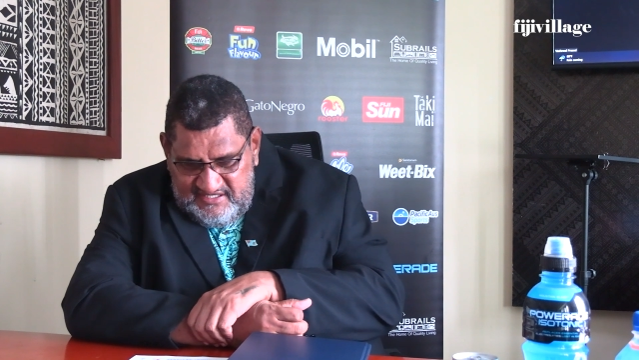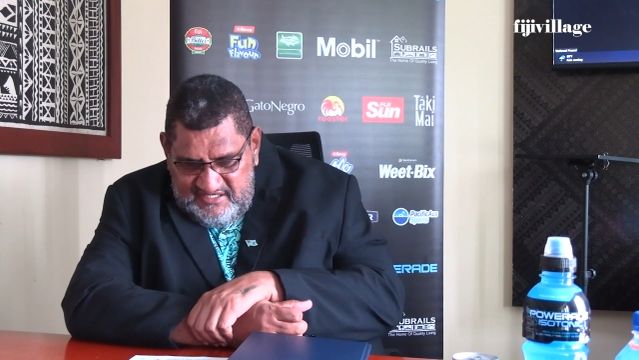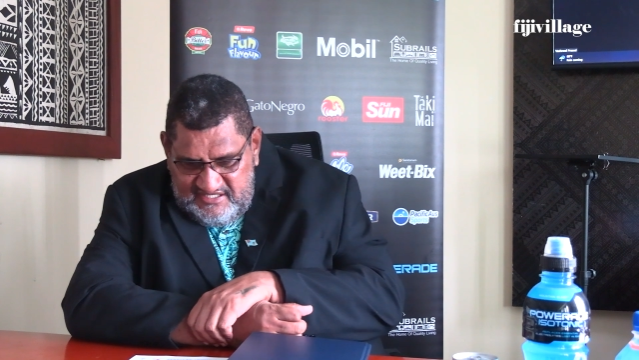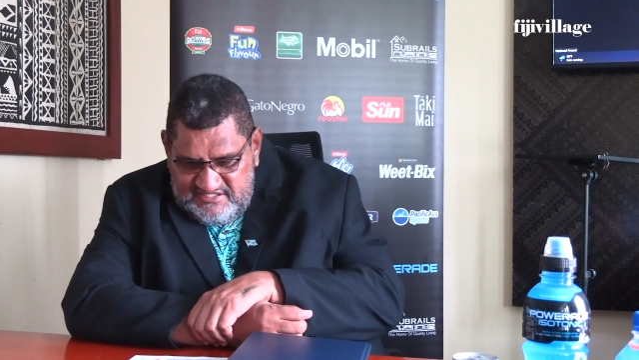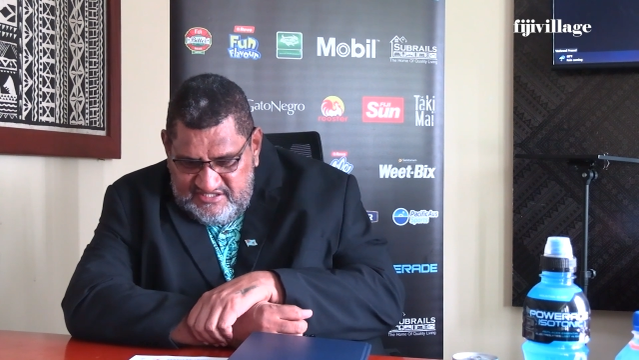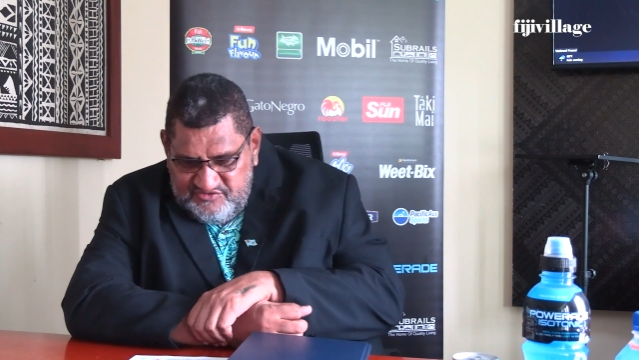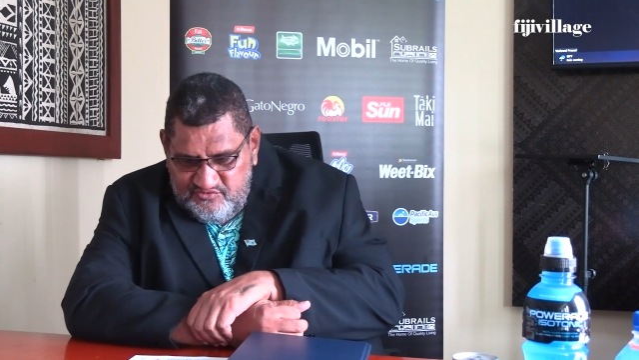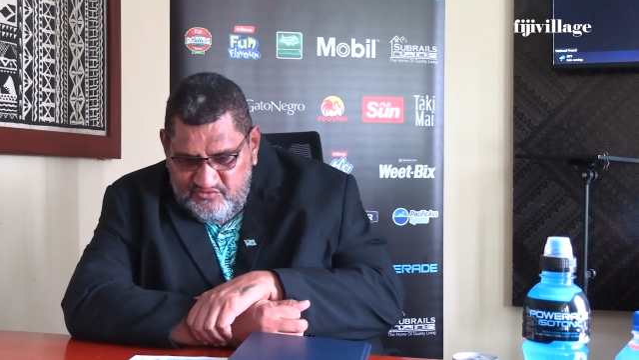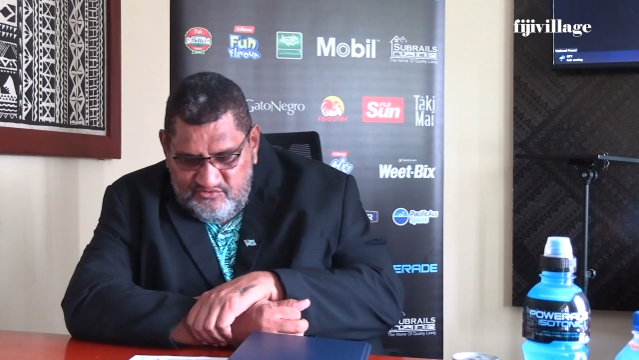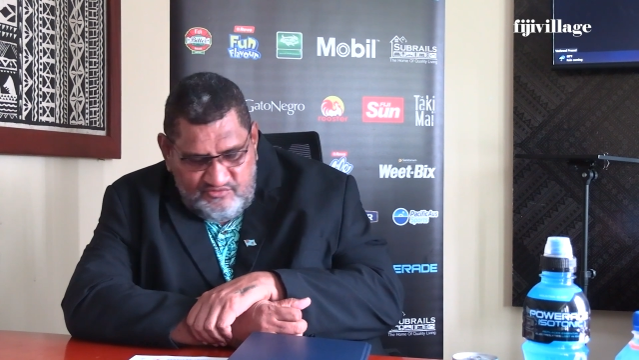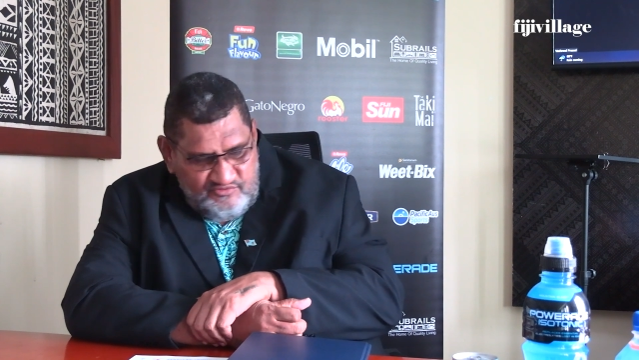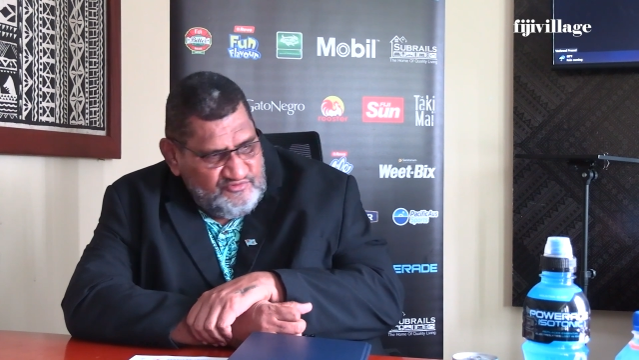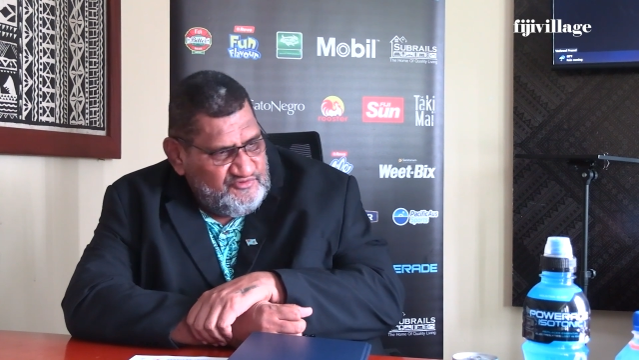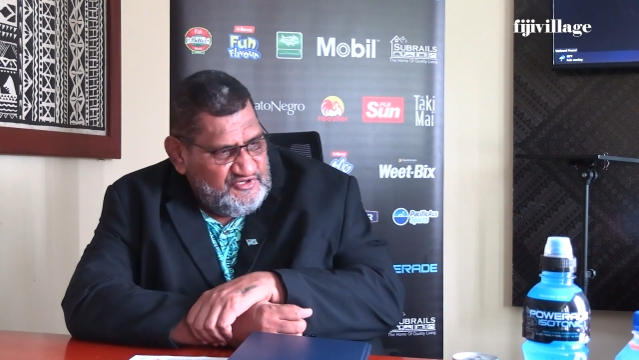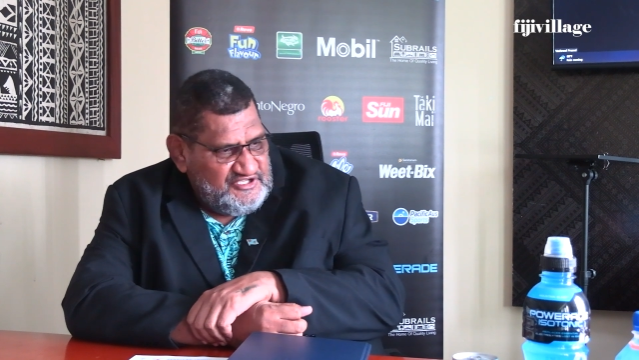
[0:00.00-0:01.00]
Yeah, just
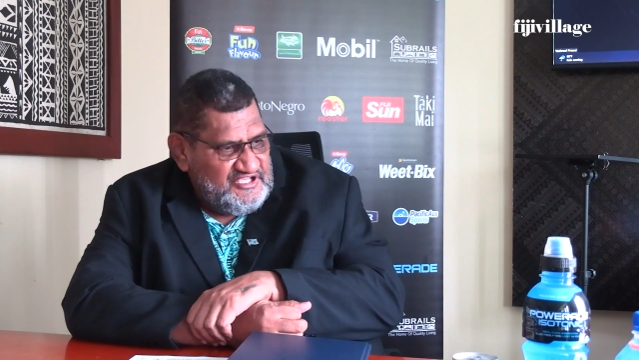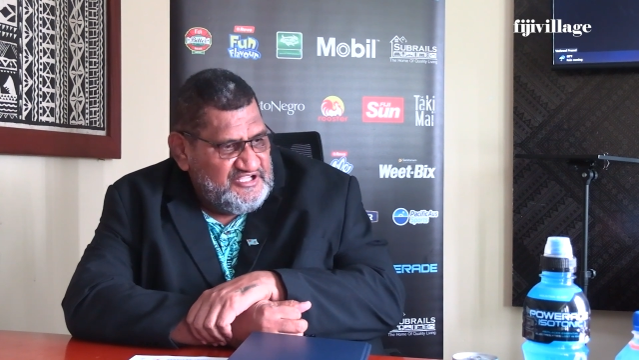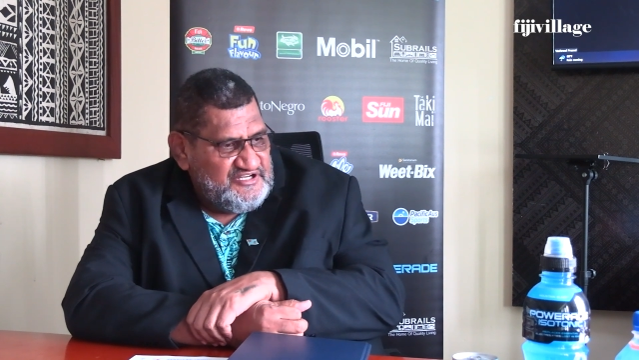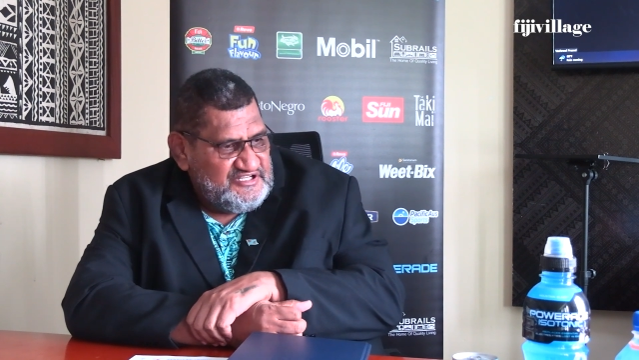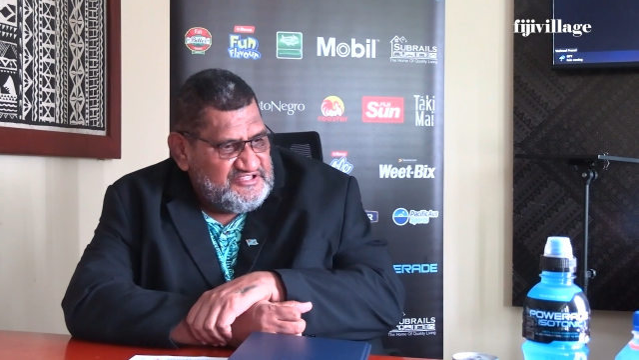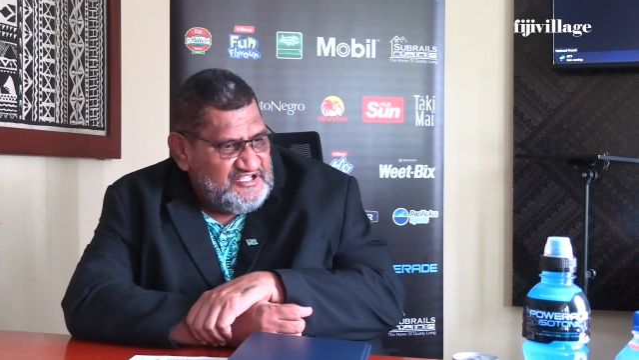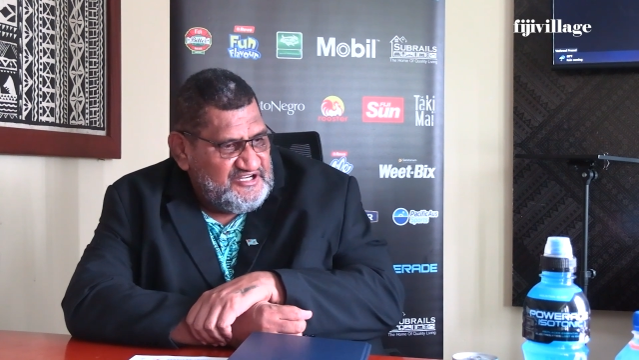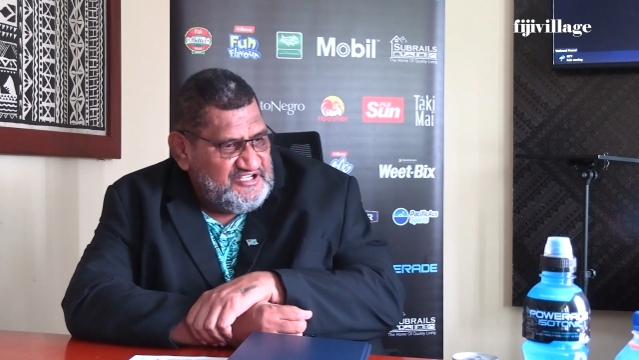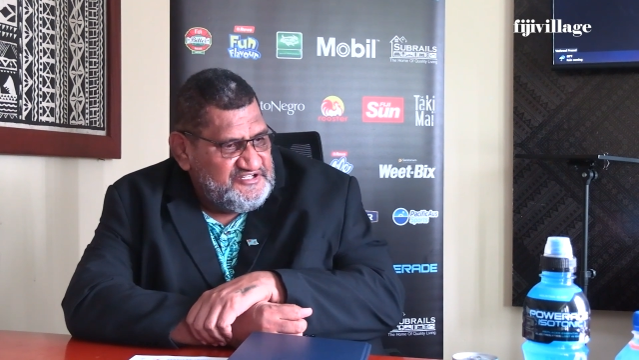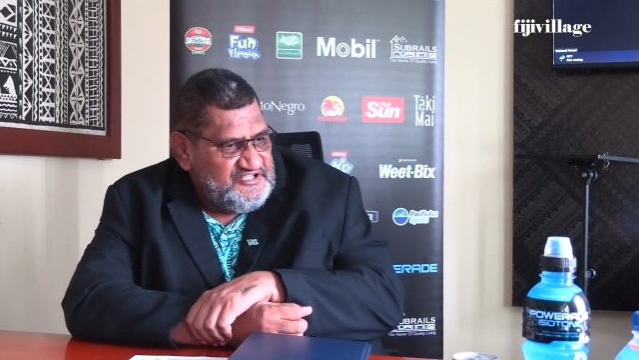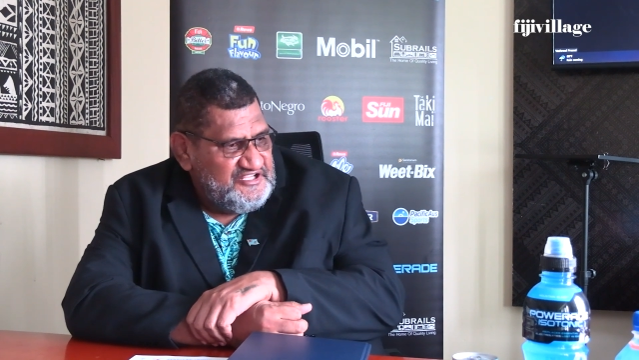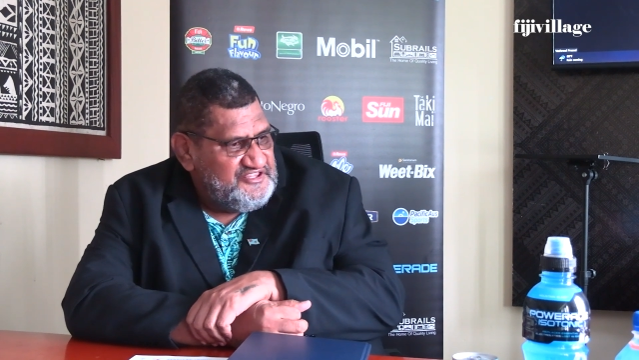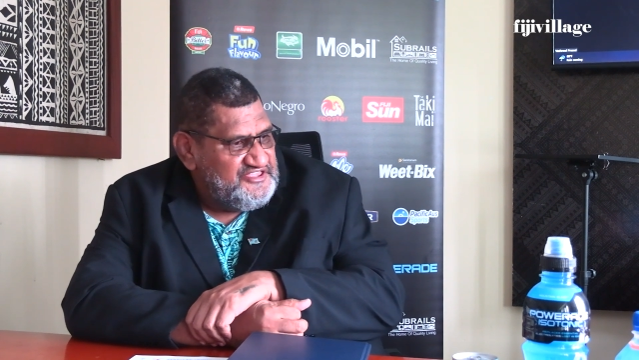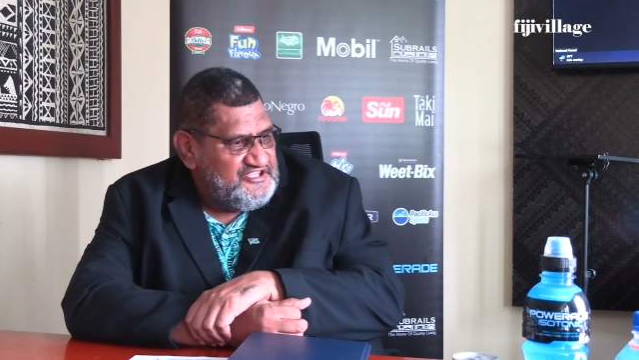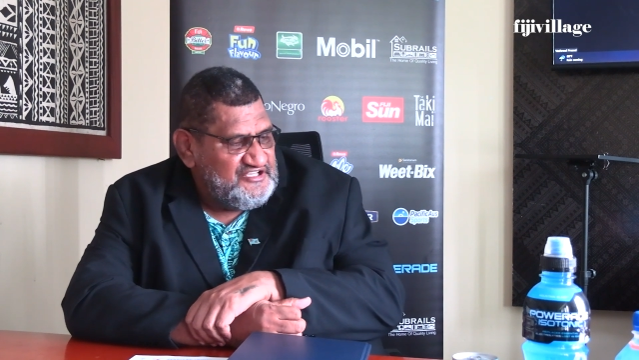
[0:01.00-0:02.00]
to again reiterate
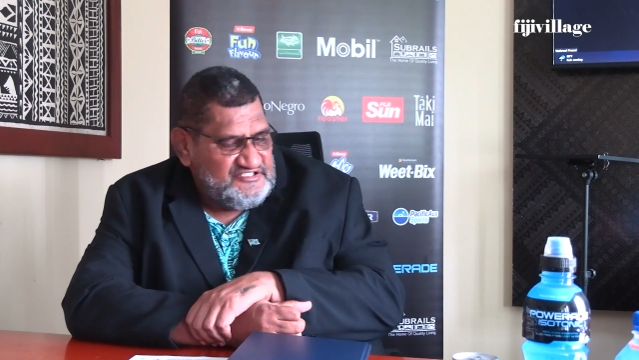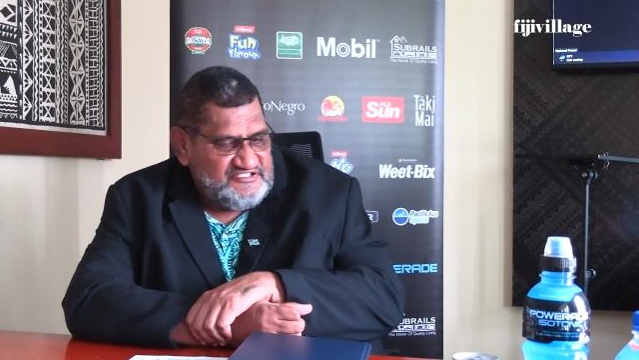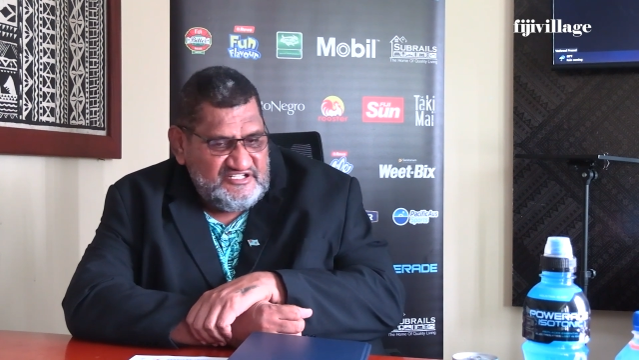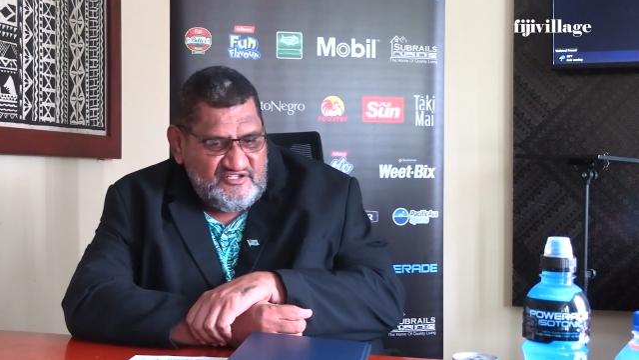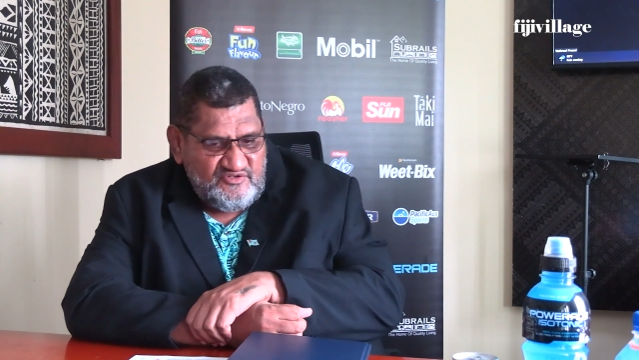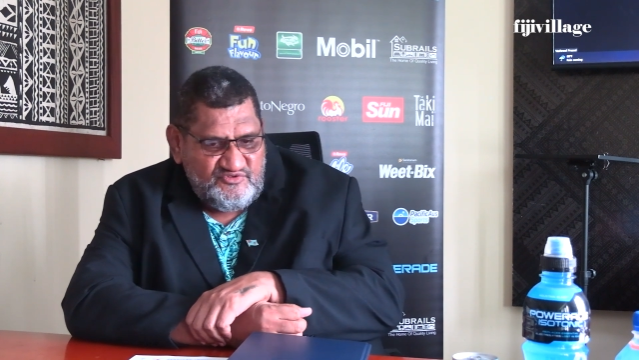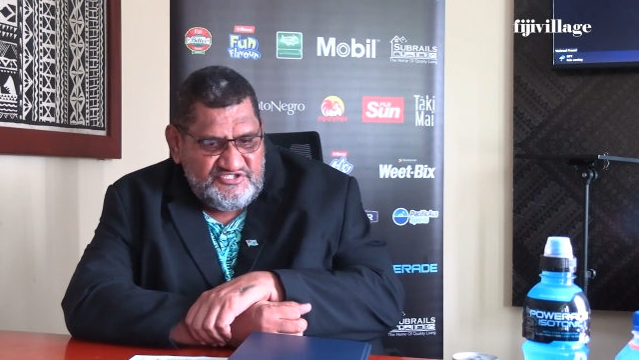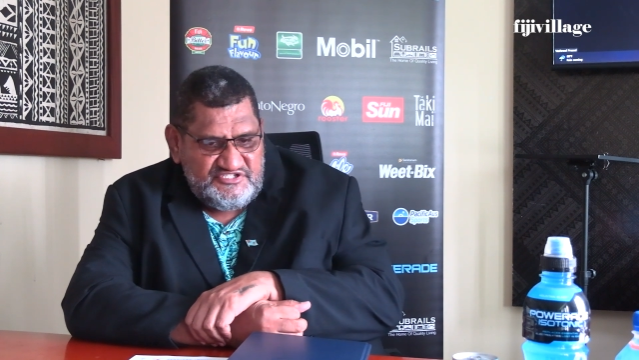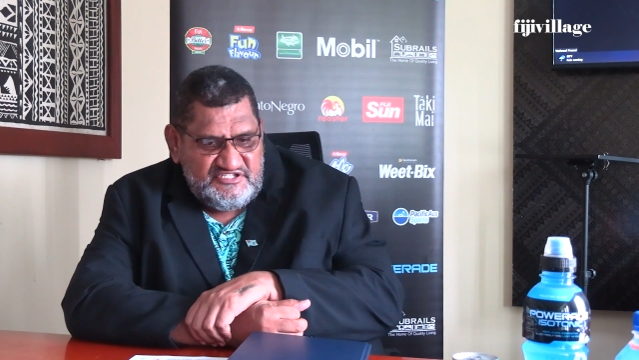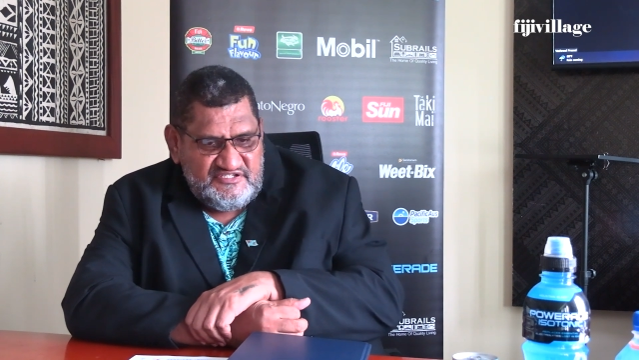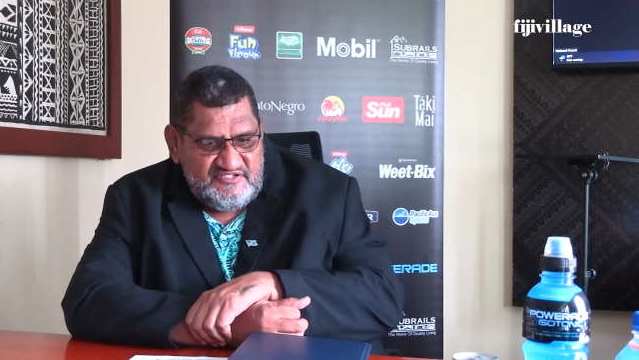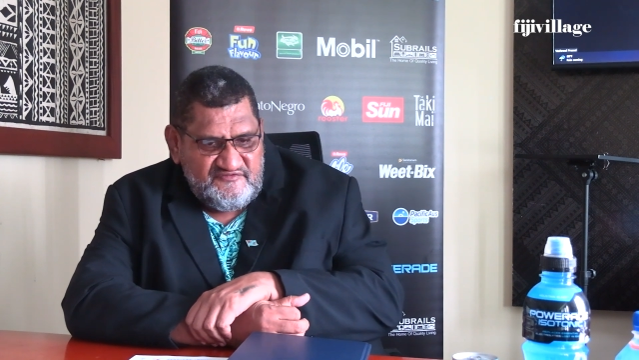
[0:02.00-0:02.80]
and thanks in Rusi